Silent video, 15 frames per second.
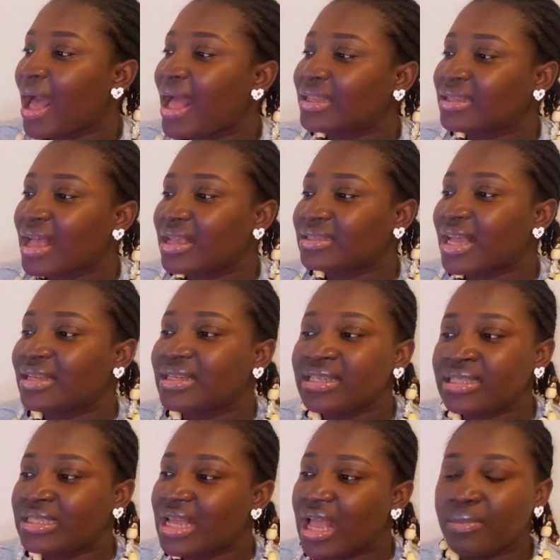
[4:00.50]
as at
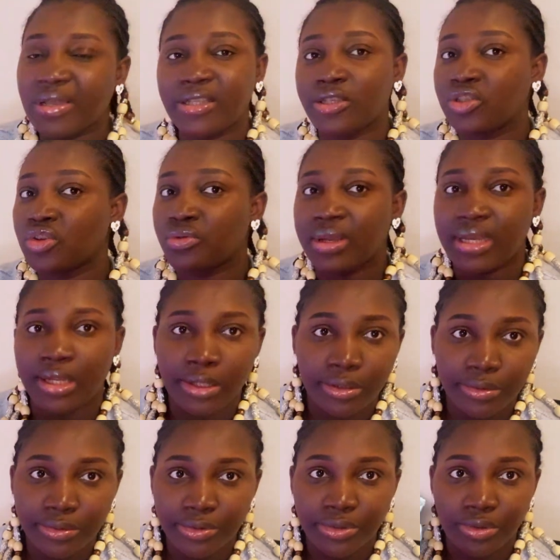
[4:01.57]
this time, it's already
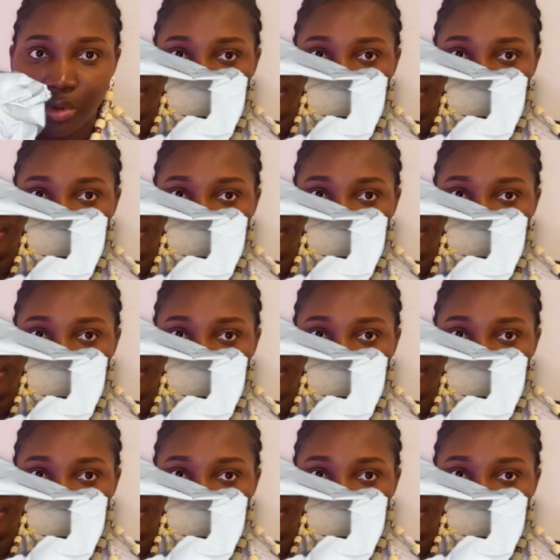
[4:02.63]
closed.